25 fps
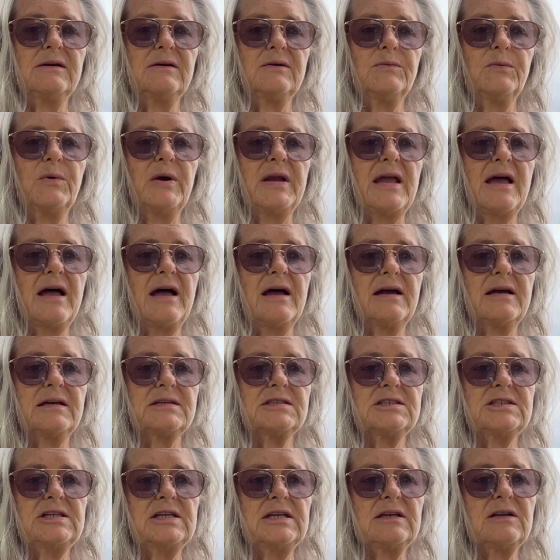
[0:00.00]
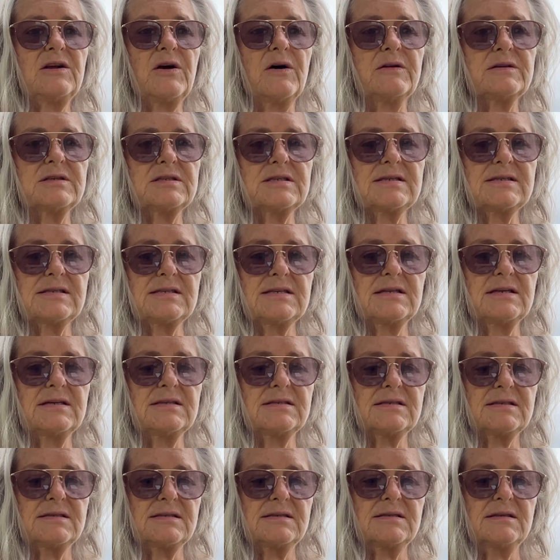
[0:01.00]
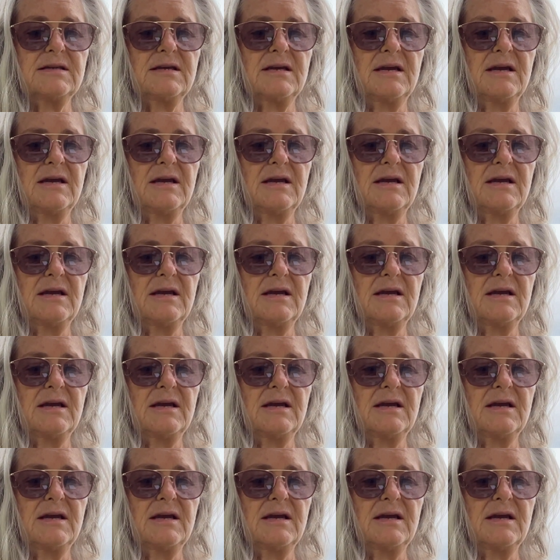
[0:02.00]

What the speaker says: we are shared consciousness.